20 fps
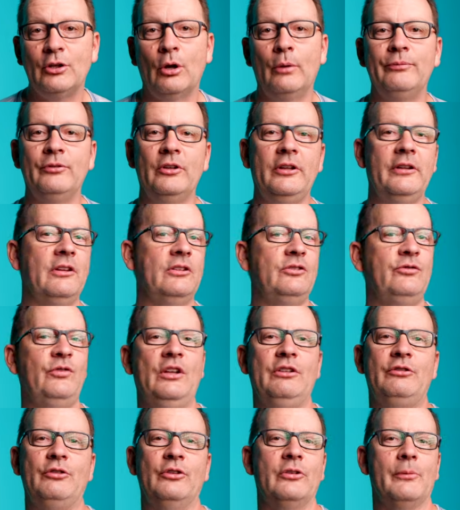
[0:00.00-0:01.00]
hopefully this
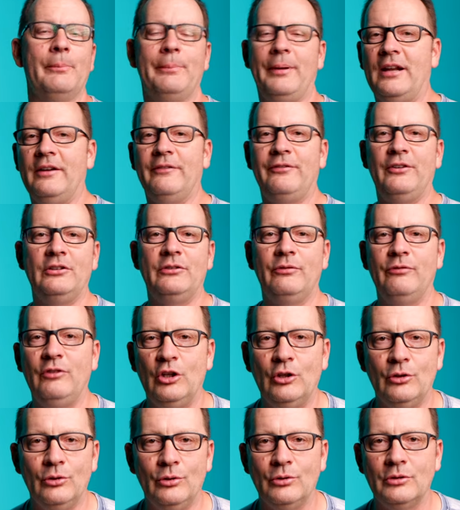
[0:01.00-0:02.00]
features and benefits
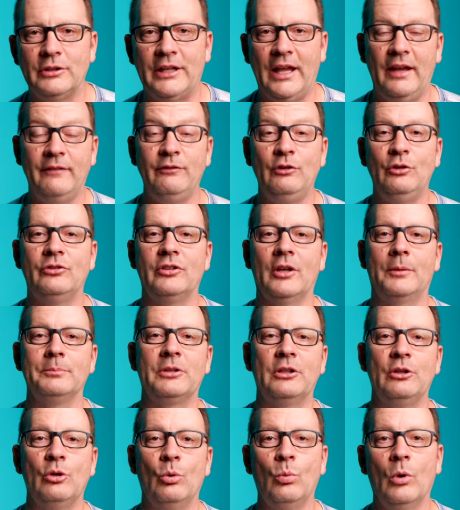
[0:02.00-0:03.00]
view gave you
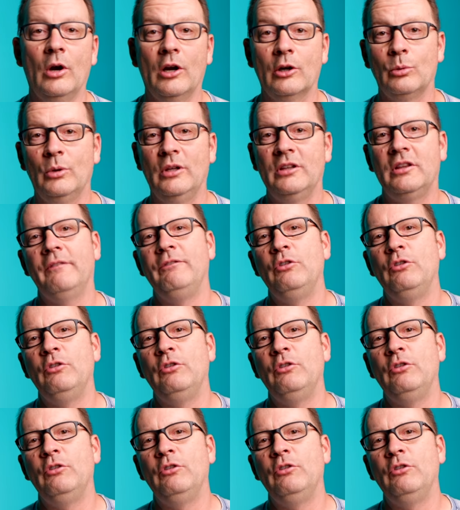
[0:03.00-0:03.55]
something to work with.